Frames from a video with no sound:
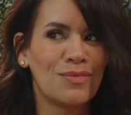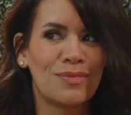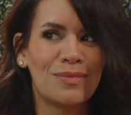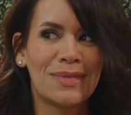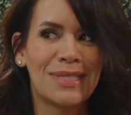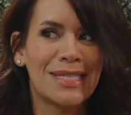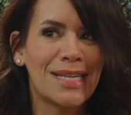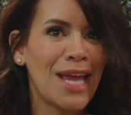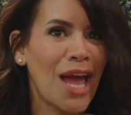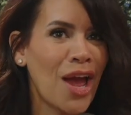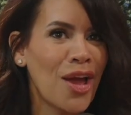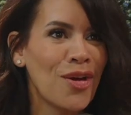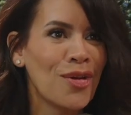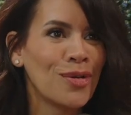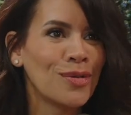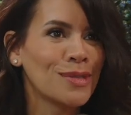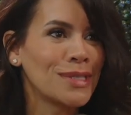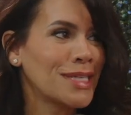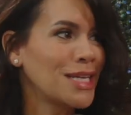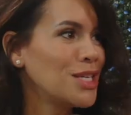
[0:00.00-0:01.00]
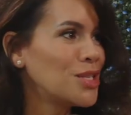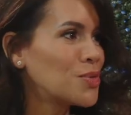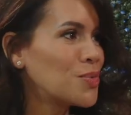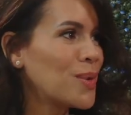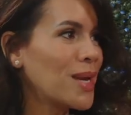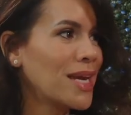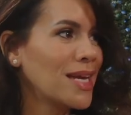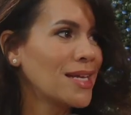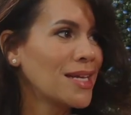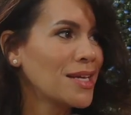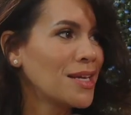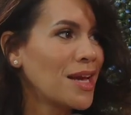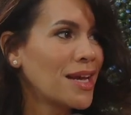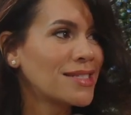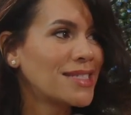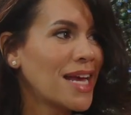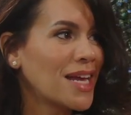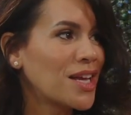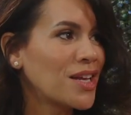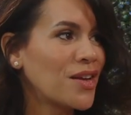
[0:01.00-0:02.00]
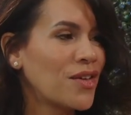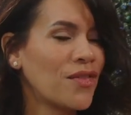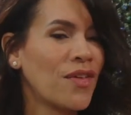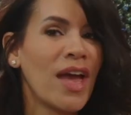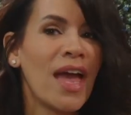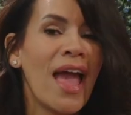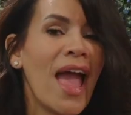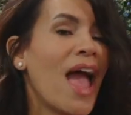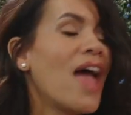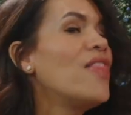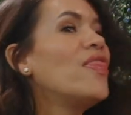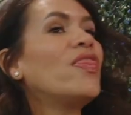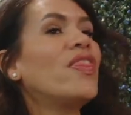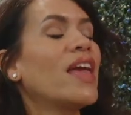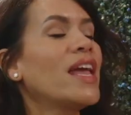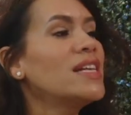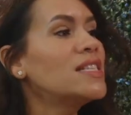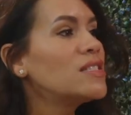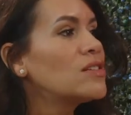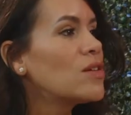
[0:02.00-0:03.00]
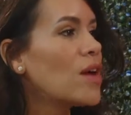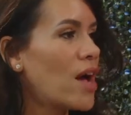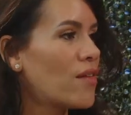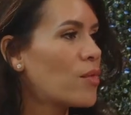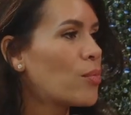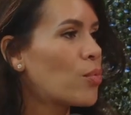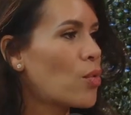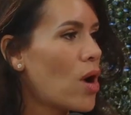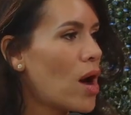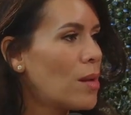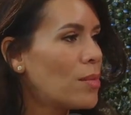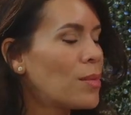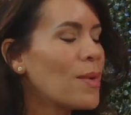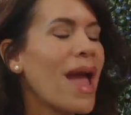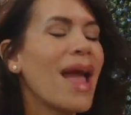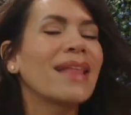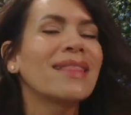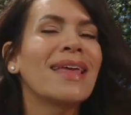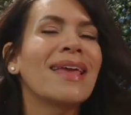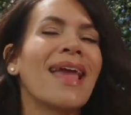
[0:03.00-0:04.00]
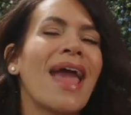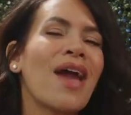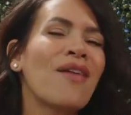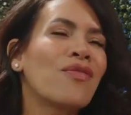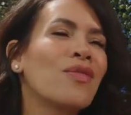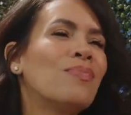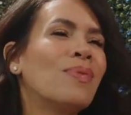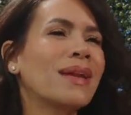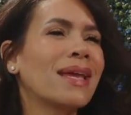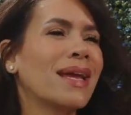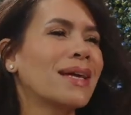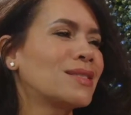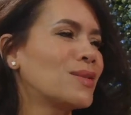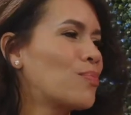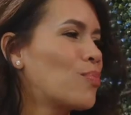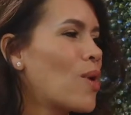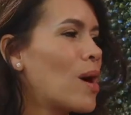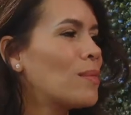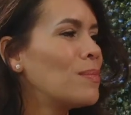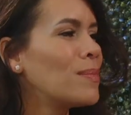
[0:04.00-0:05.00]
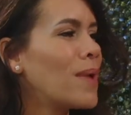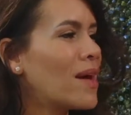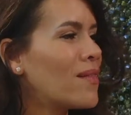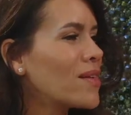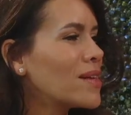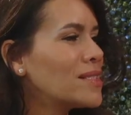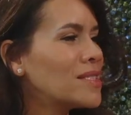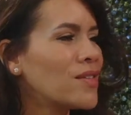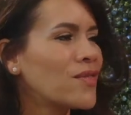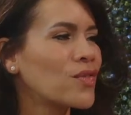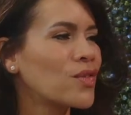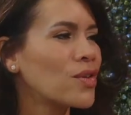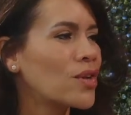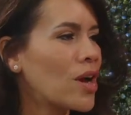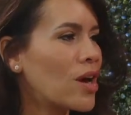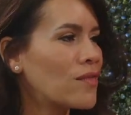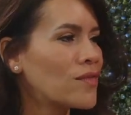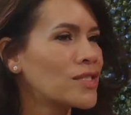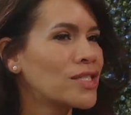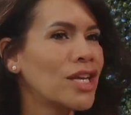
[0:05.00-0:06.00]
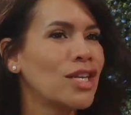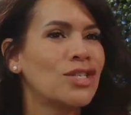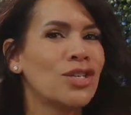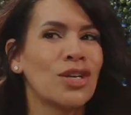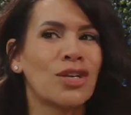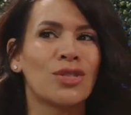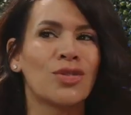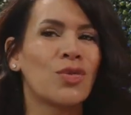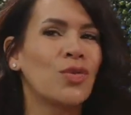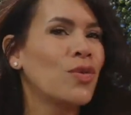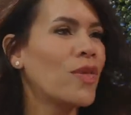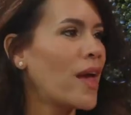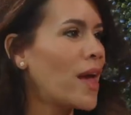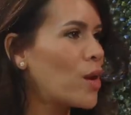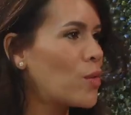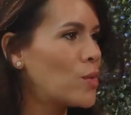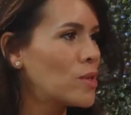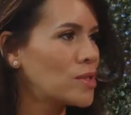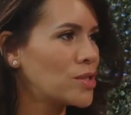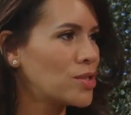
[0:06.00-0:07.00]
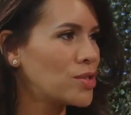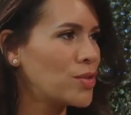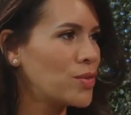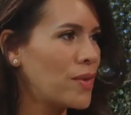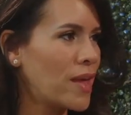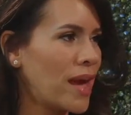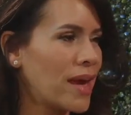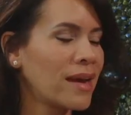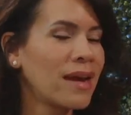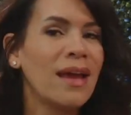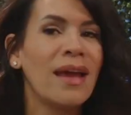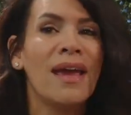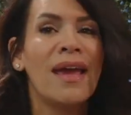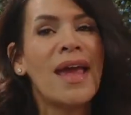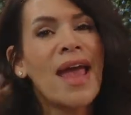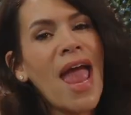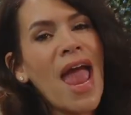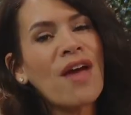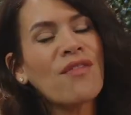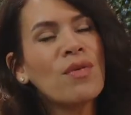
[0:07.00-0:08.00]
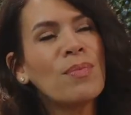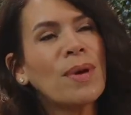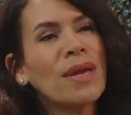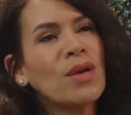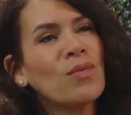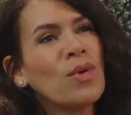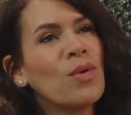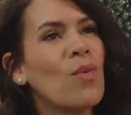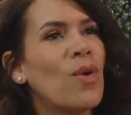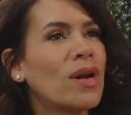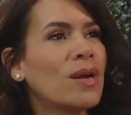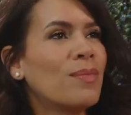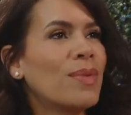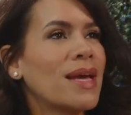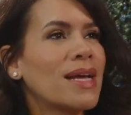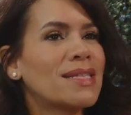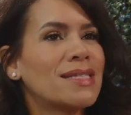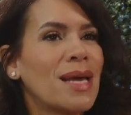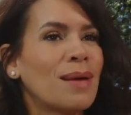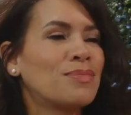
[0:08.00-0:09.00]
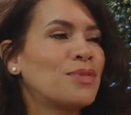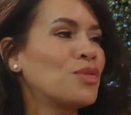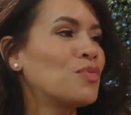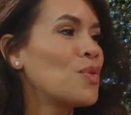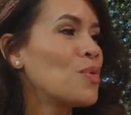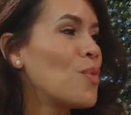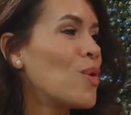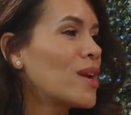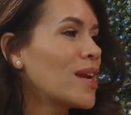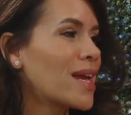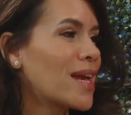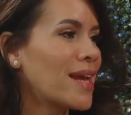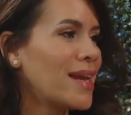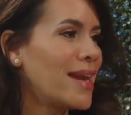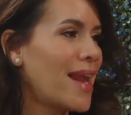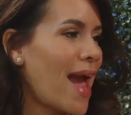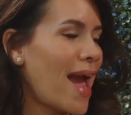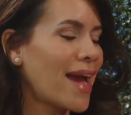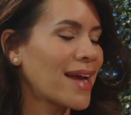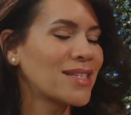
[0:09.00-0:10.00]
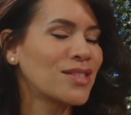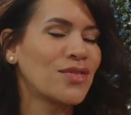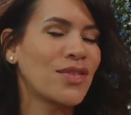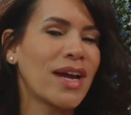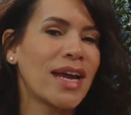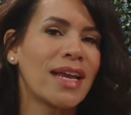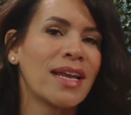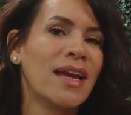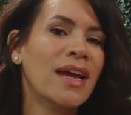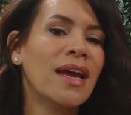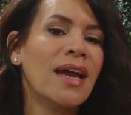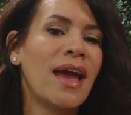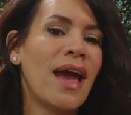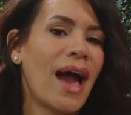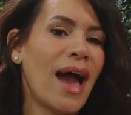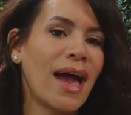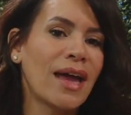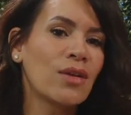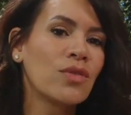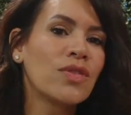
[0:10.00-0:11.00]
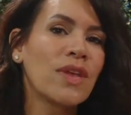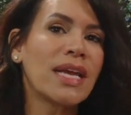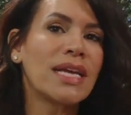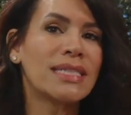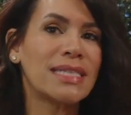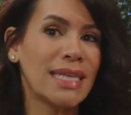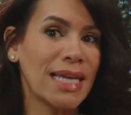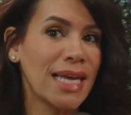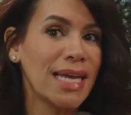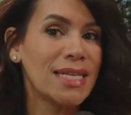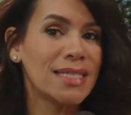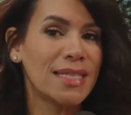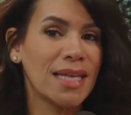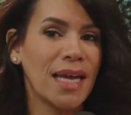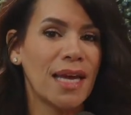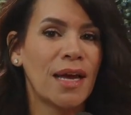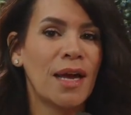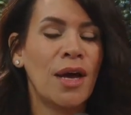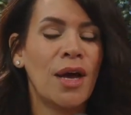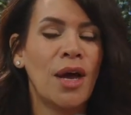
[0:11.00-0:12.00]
CIO, C suite, executive, and they still have a problem. I think everybody has a problem having a difficult conversation because who the heck wants to do that? Everybody, we want to be accepted. We want to connect, right? I don't think it's easy.